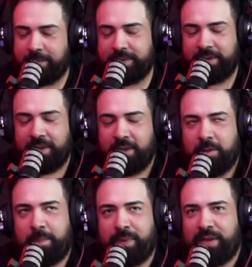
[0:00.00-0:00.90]
it.
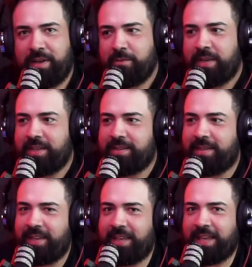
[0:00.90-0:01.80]
But anyways,
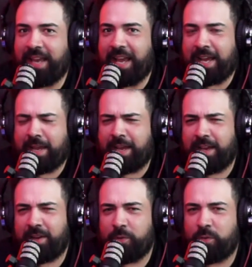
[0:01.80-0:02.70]

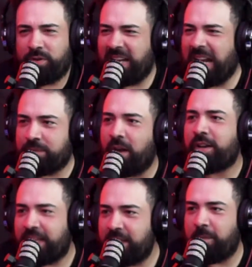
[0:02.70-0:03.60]
I'm
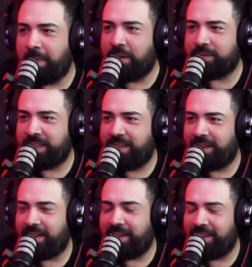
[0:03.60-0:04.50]
talking to him about
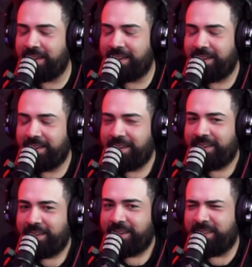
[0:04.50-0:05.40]
the
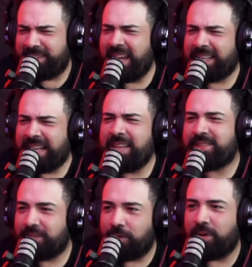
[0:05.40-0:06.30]
Tech 9
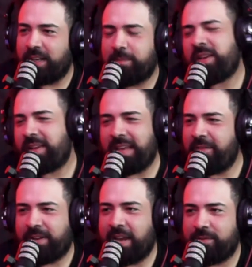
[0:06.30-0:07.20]
story, and I'm like, I
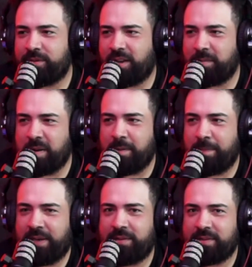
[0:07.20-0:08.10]
forgot we're talking about her
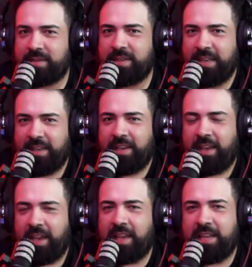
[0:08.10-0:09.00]
parents,
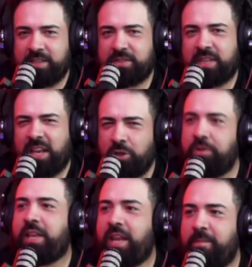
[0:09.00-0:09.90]
and he's just kind of
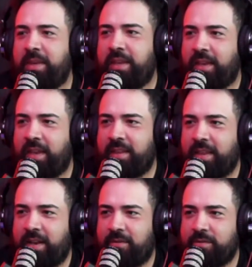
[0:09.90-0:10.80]
looking at me, and
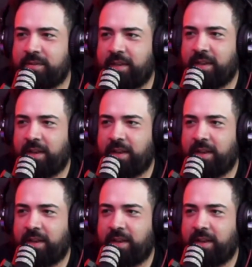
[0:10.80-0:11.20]
then I was like,